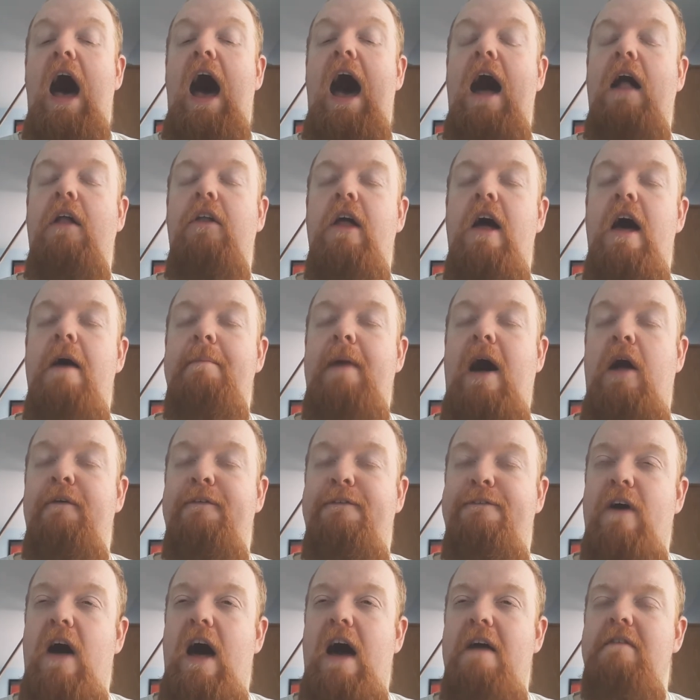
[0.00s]

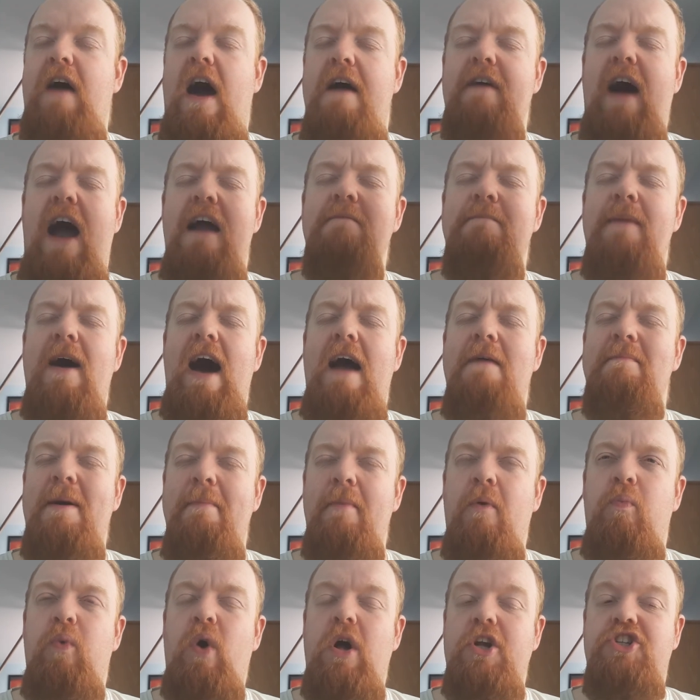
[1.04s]
I
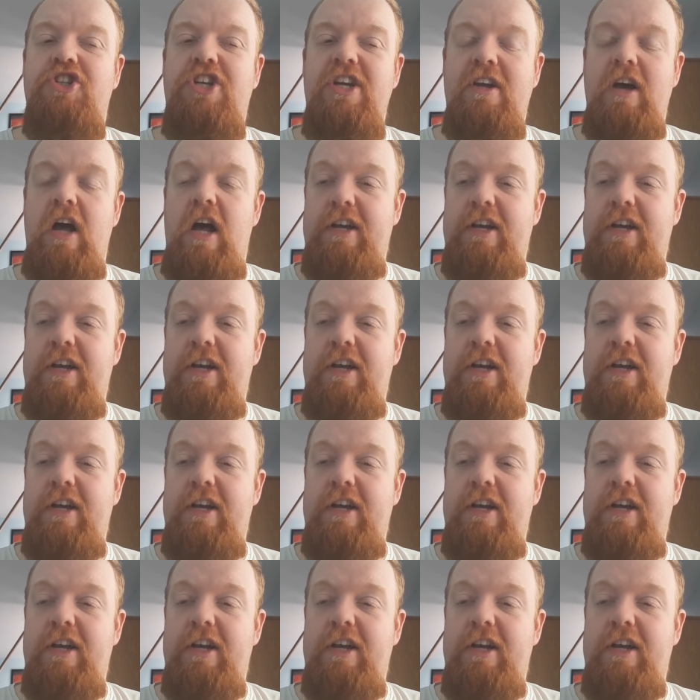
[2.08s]
remember watching